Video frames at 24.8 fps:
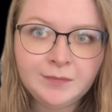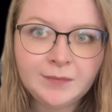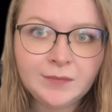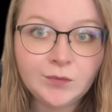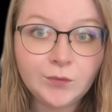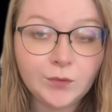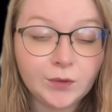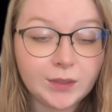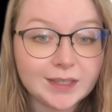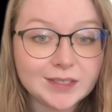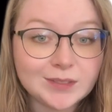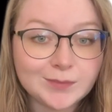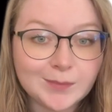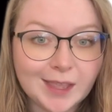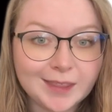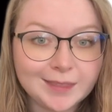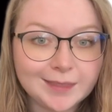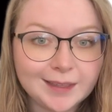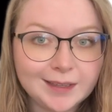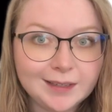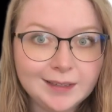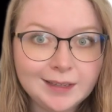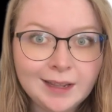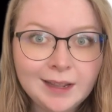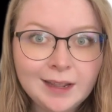For this
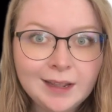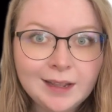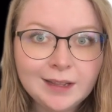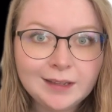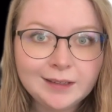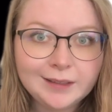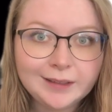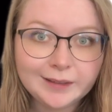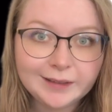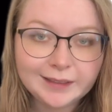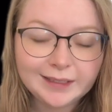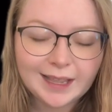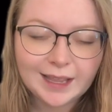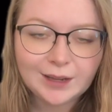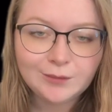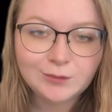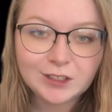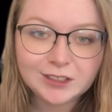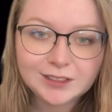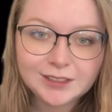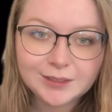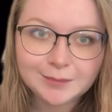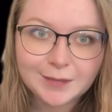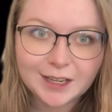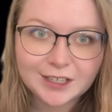method, you'll again want
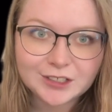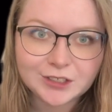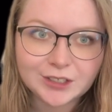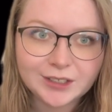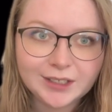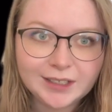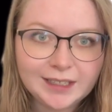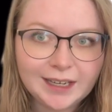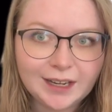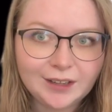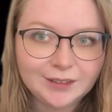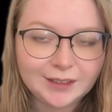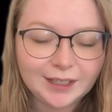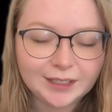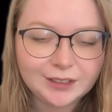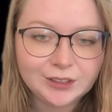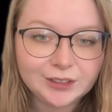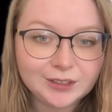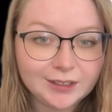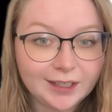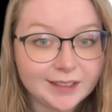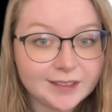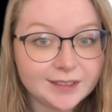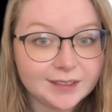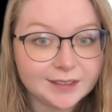to measure and outline your
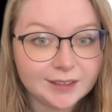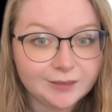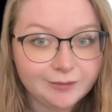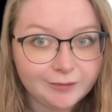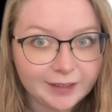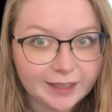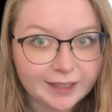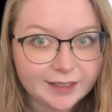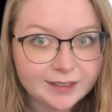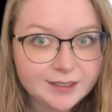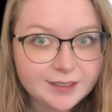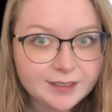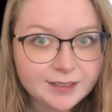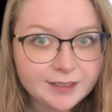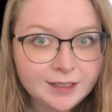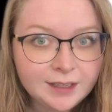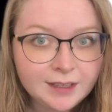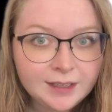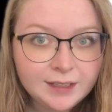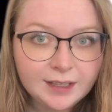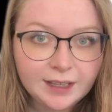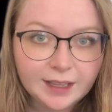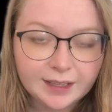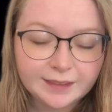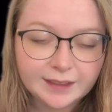cuts in advance,
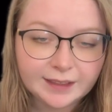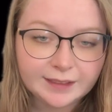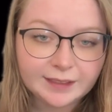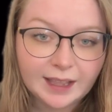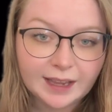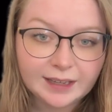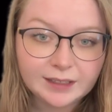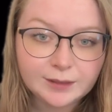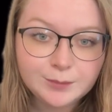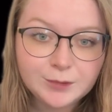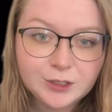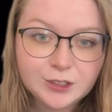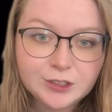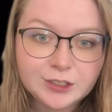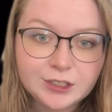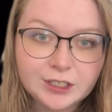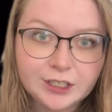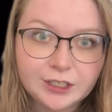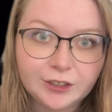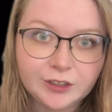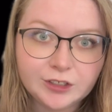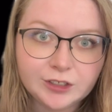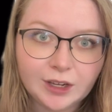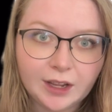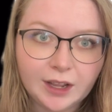and then line up your
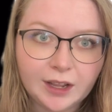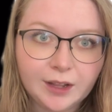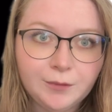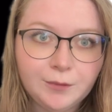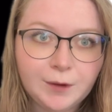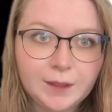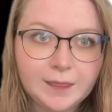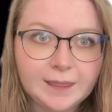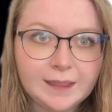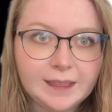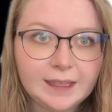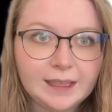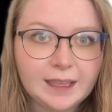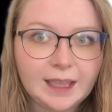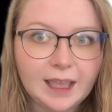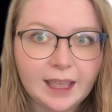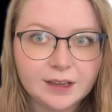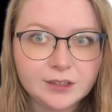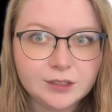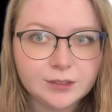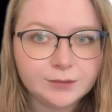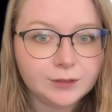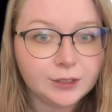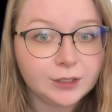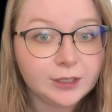shear jaw with the edge
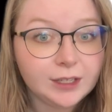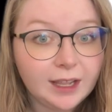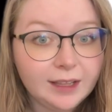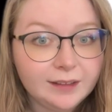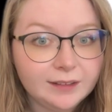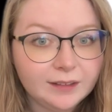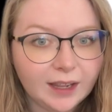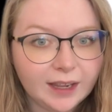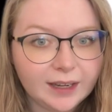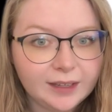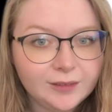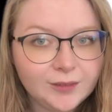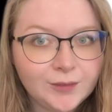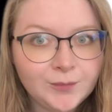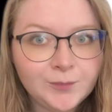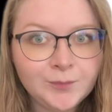of your cut line.